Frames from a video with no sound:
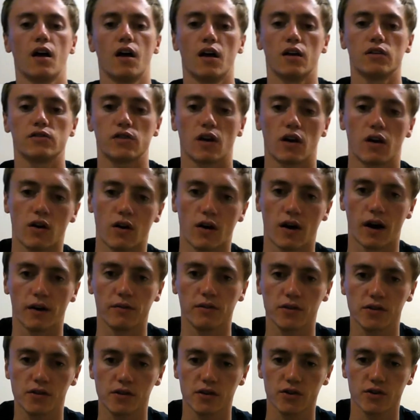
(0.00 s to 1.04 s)
So I'm
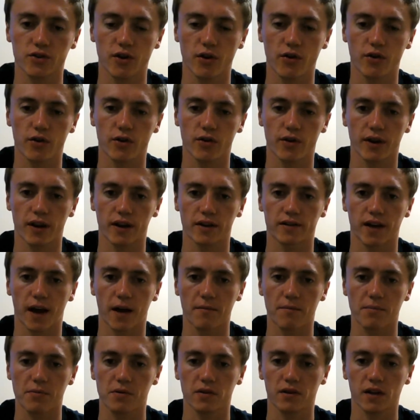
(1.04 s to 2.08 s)
just going to show you an
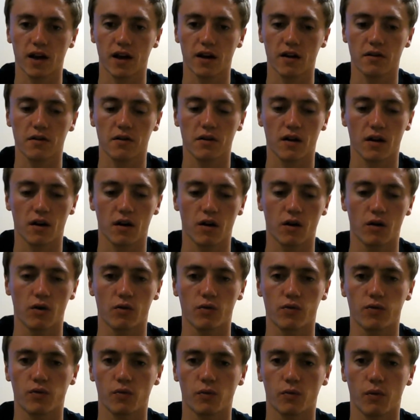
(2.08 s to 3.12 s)
example now of
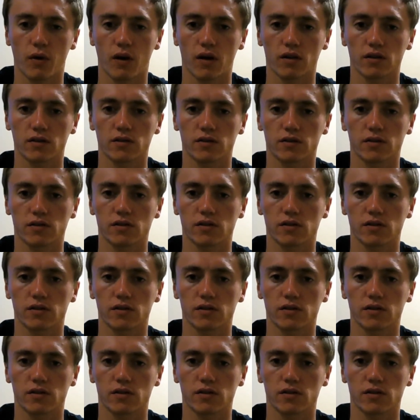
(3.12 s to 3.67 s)
what